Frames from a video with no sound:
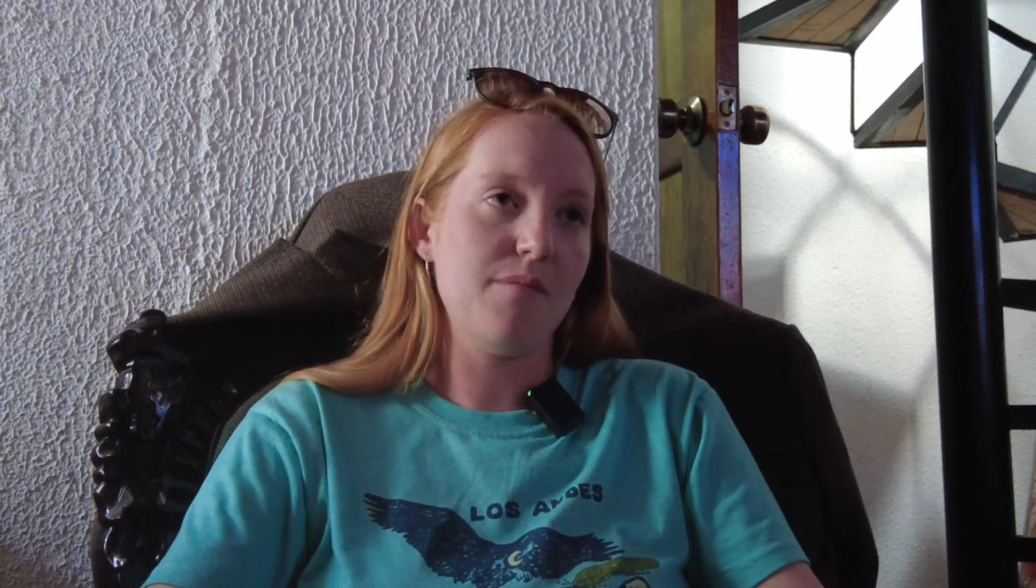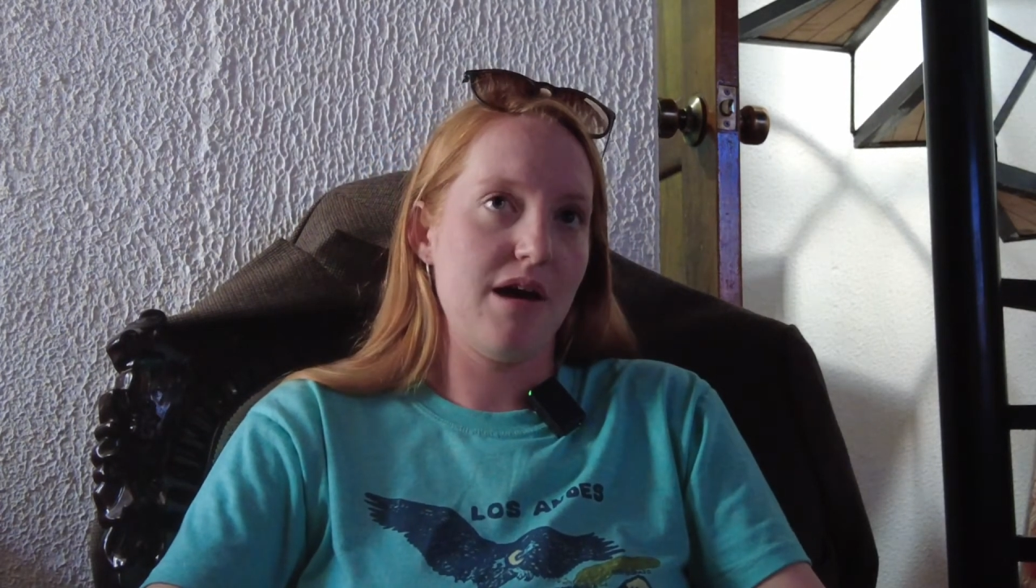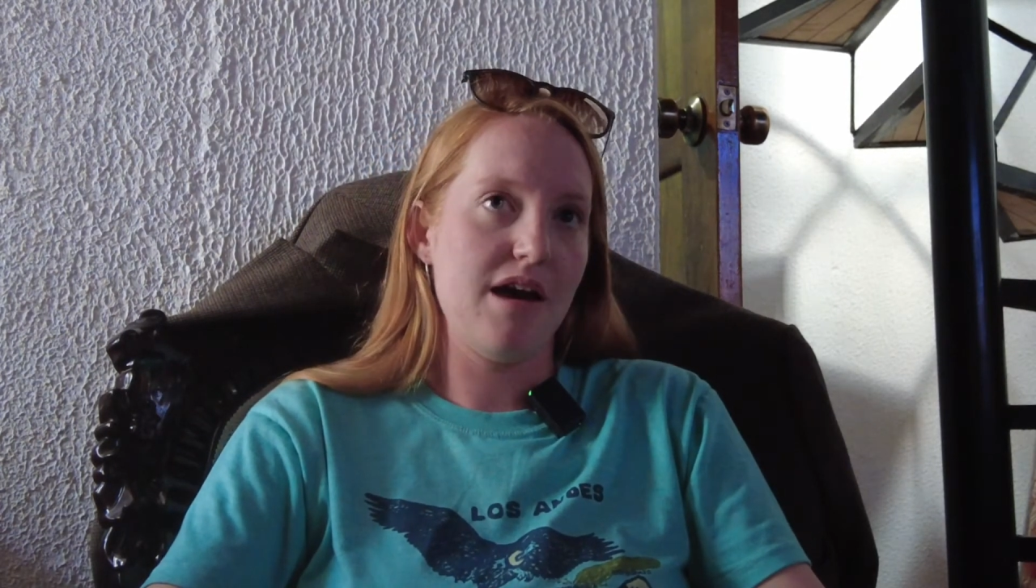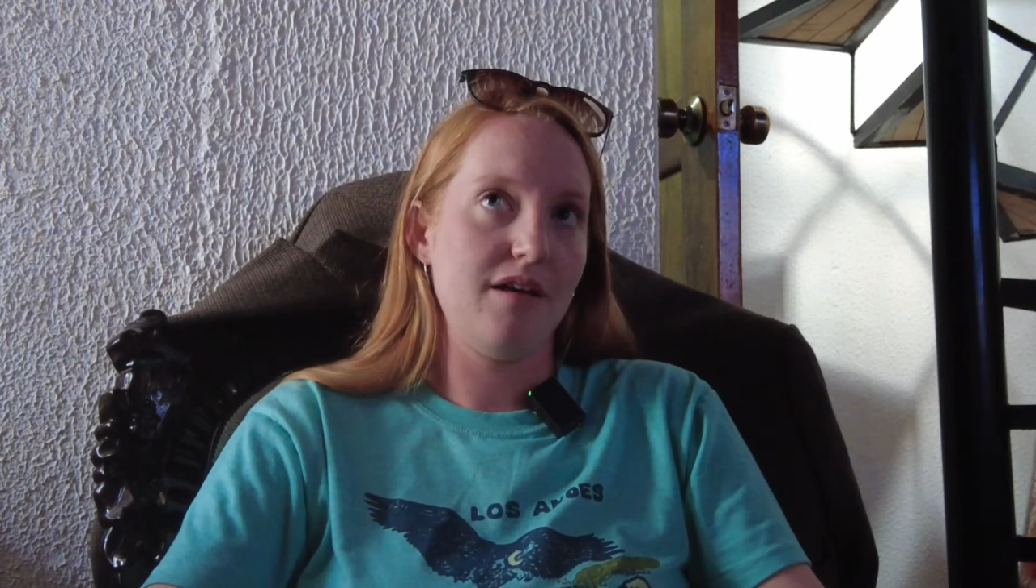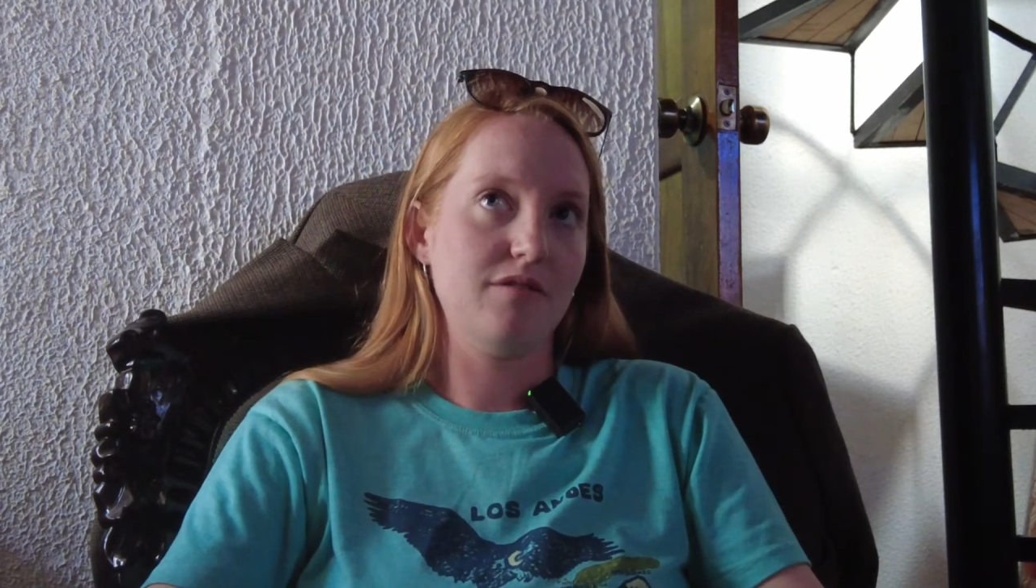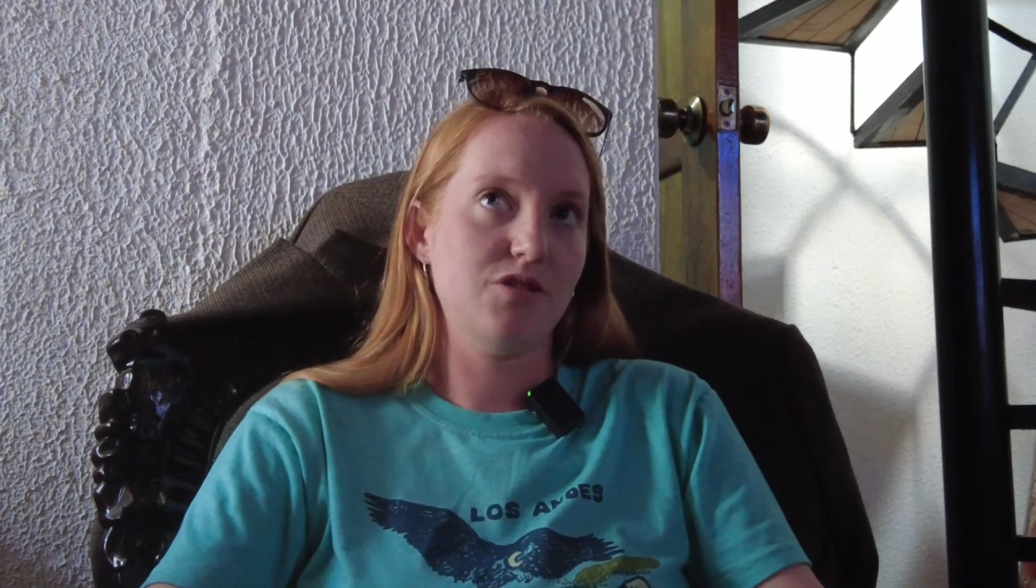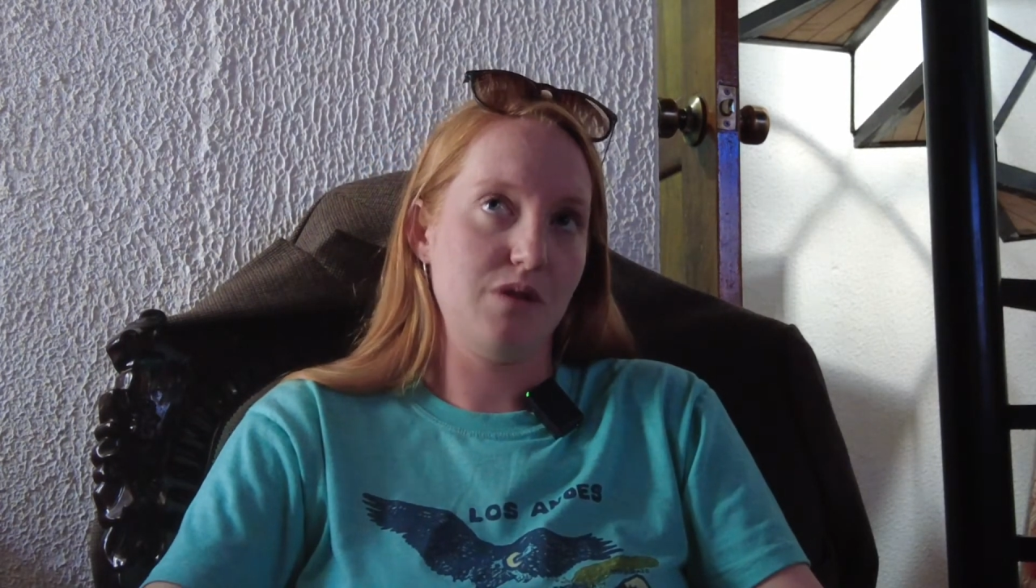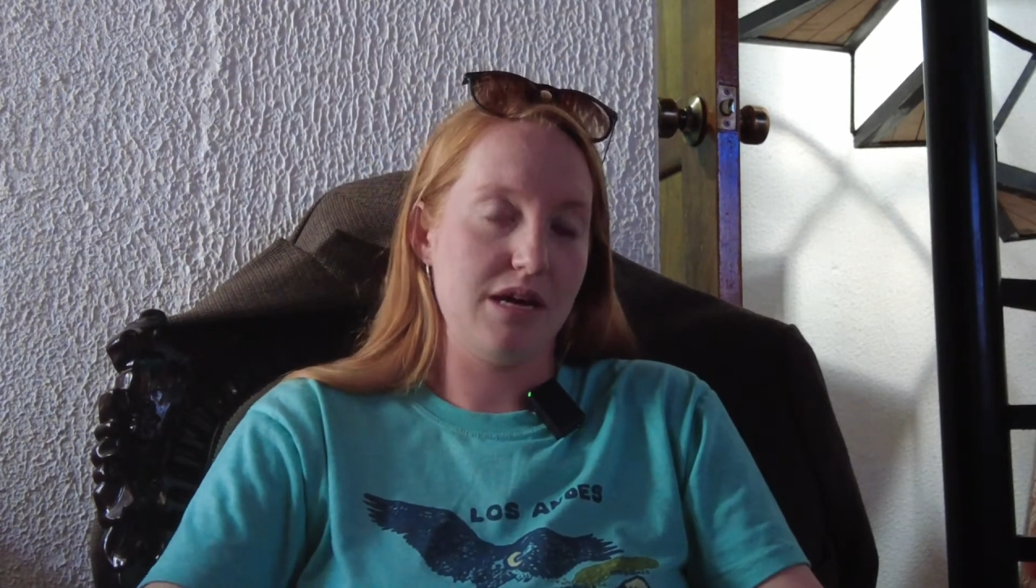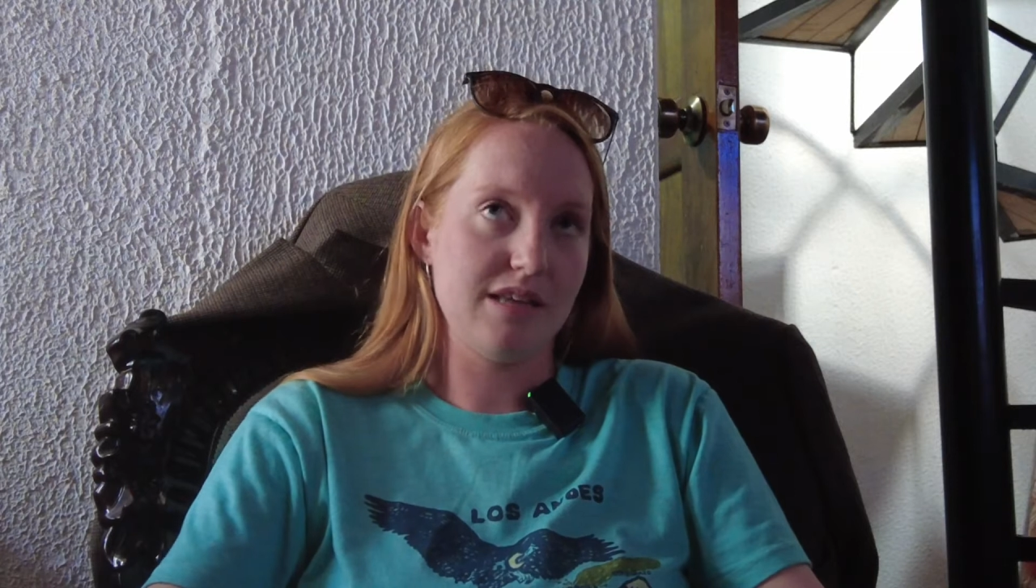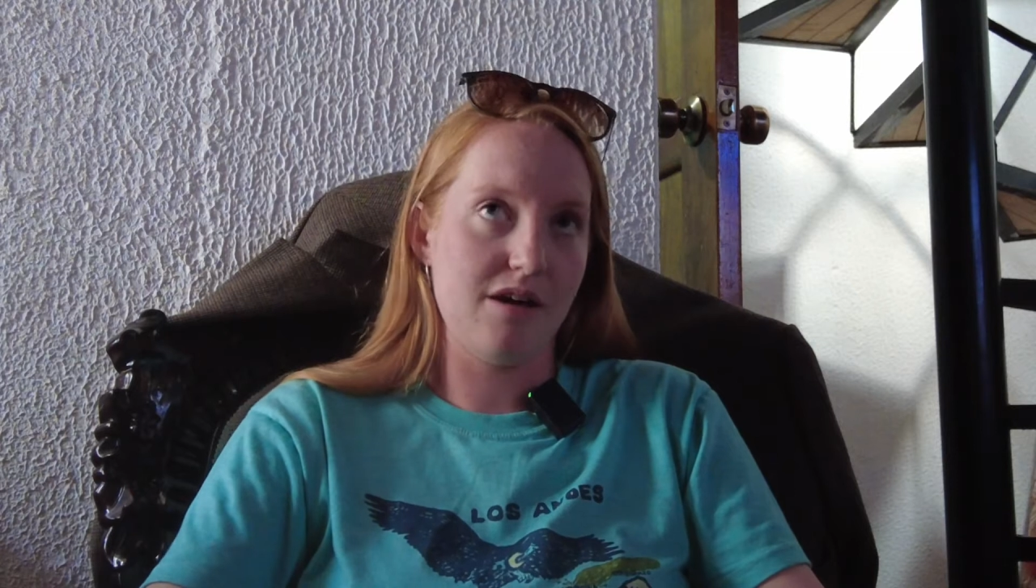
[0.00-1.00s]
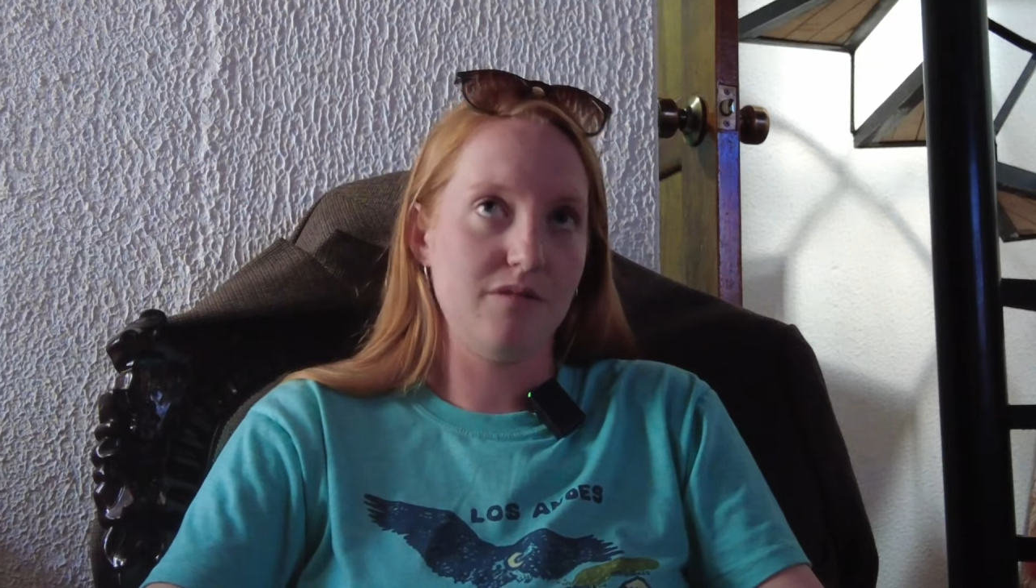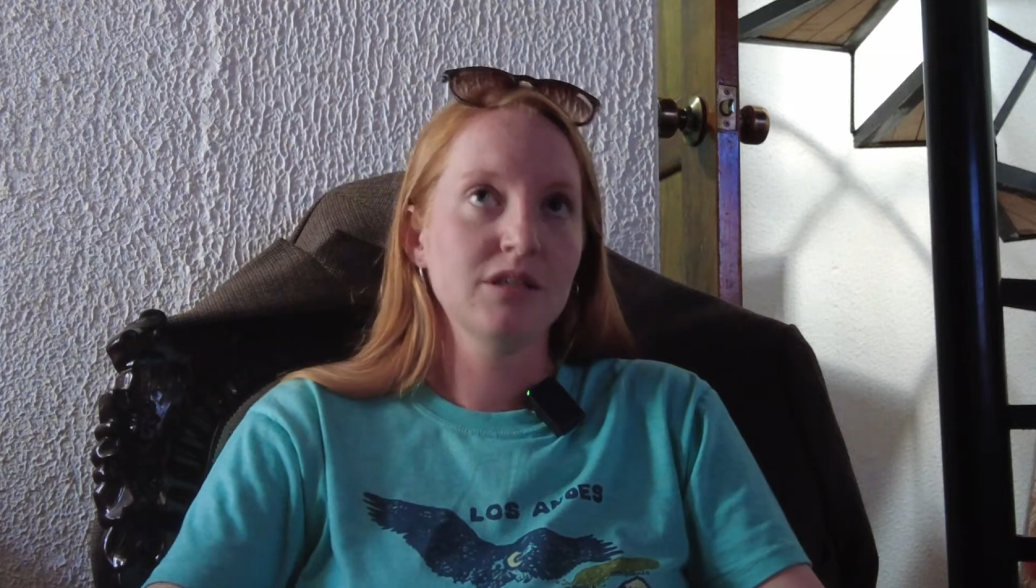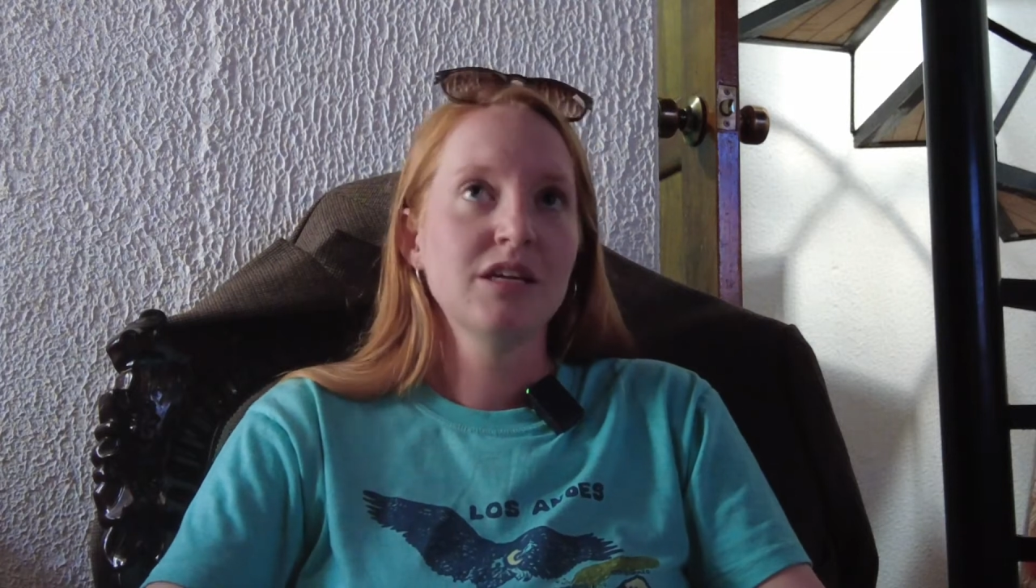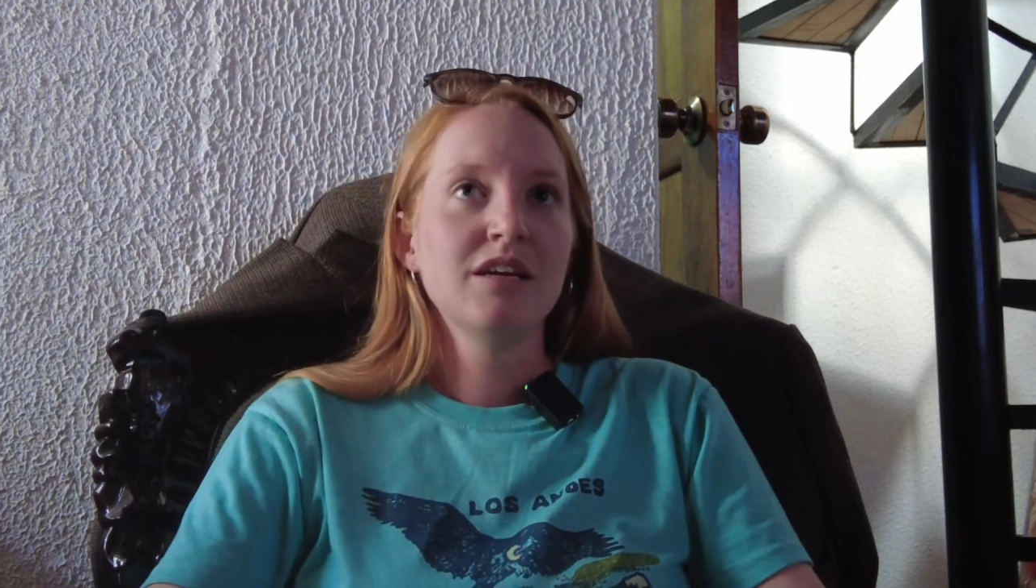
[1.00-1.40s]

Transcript: my suitcase out